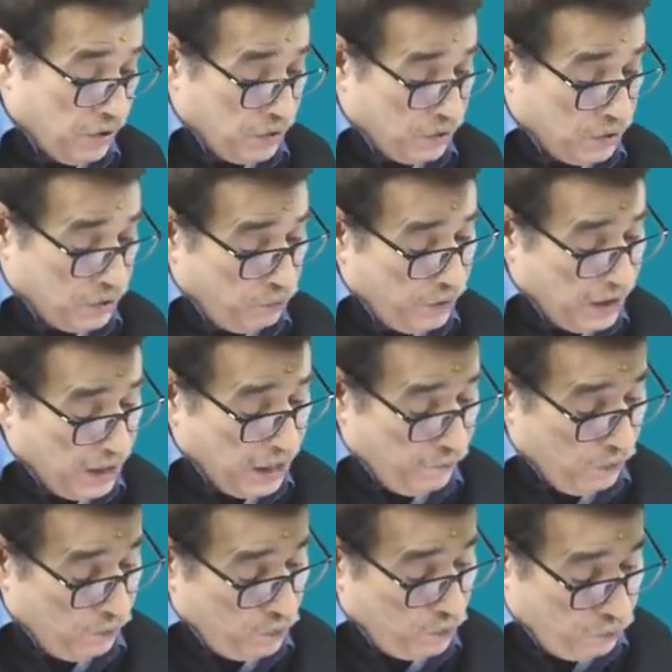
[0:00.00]
So when I will
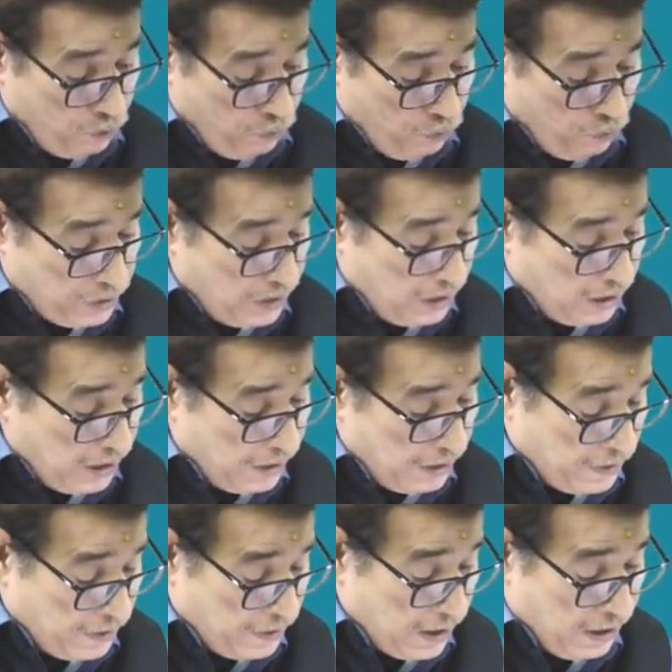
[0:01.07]
move towards the credit
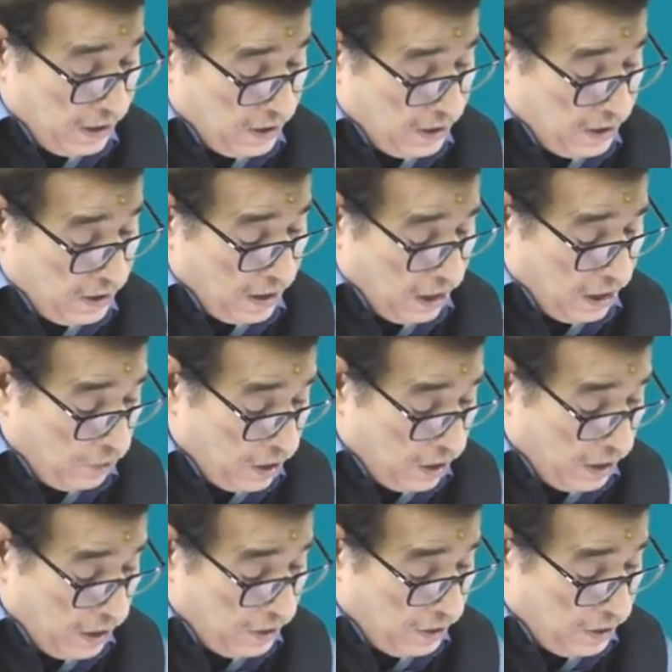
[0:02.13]
side, I will
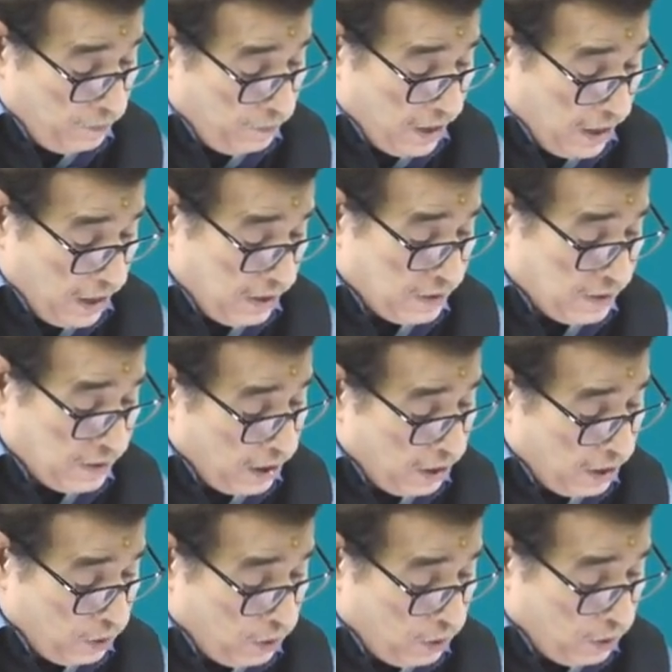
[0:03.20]
write here balance
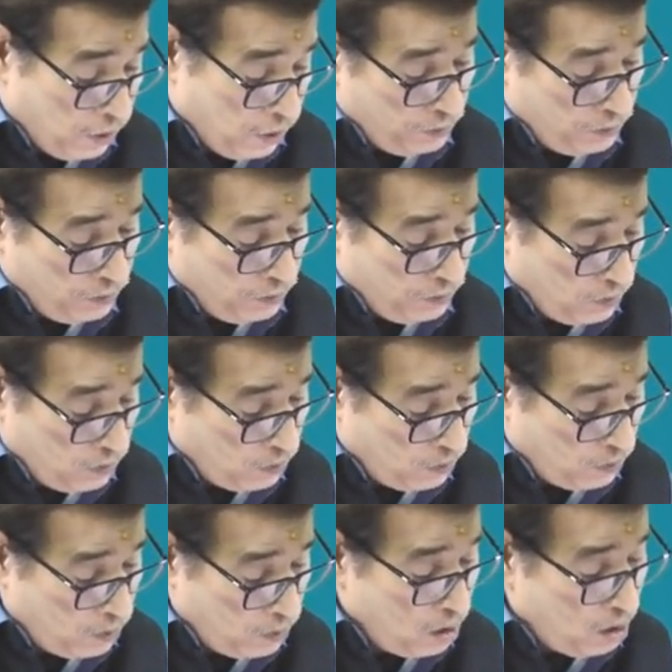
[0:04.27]
carried down.
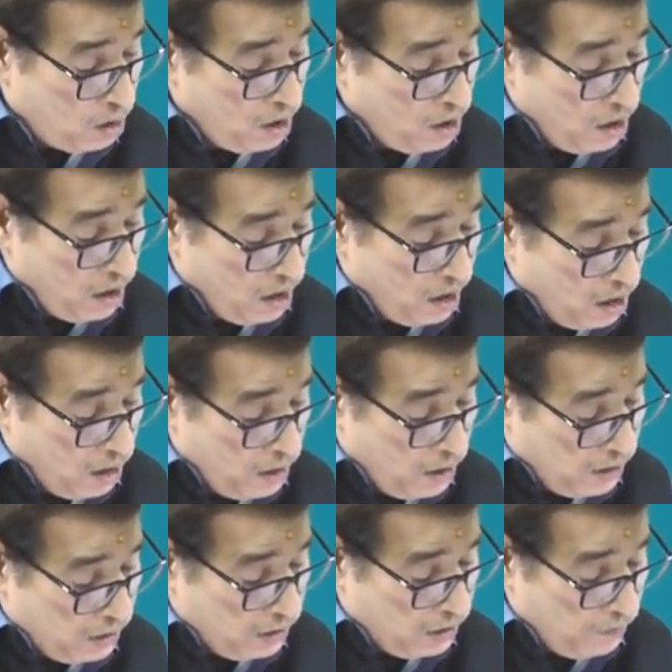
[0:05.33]

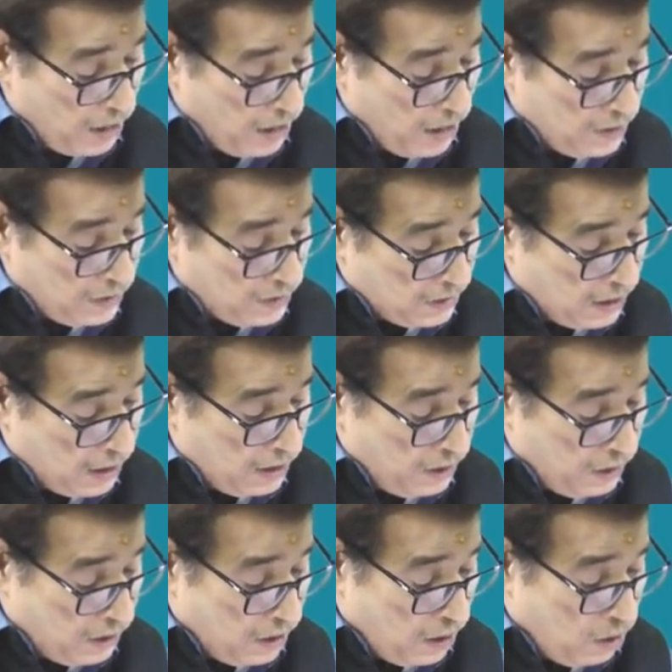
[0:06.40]
Under the balance
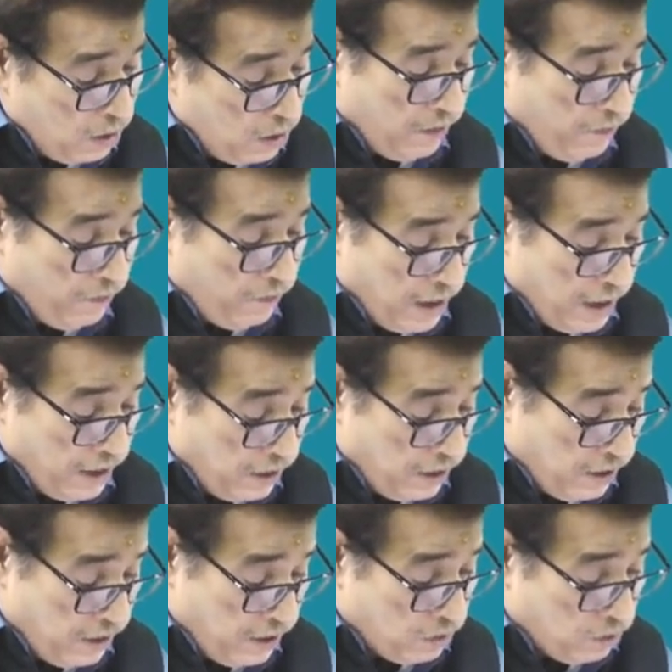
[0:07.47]
carried down, I will write
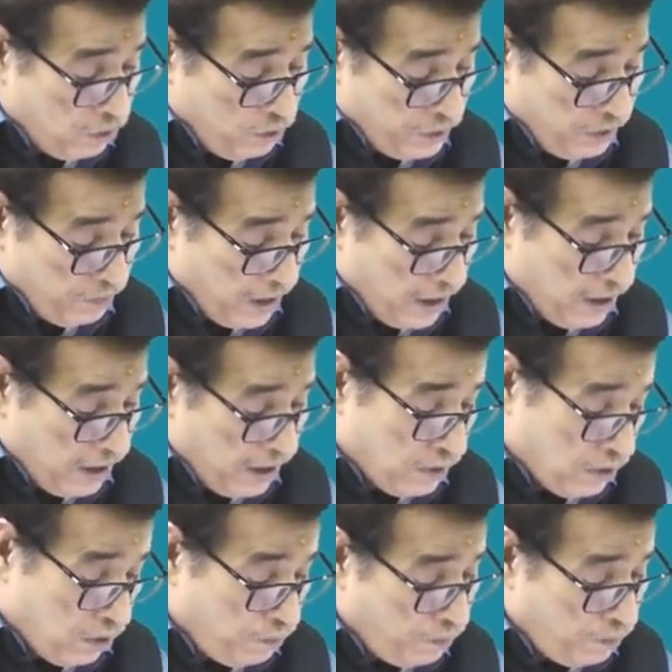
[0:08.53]
here closing balance
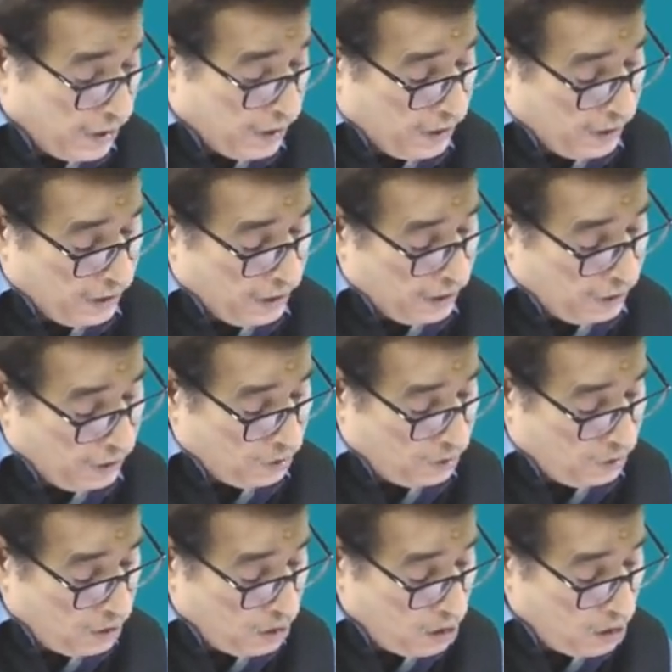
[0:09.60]
of petty cash.